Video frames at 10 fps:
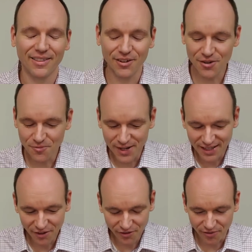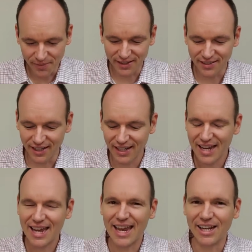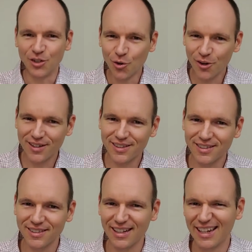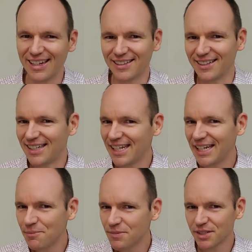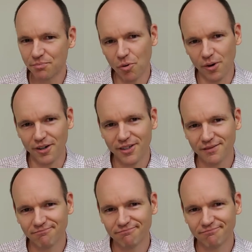Third, we can learn from this that endurance is a team sport.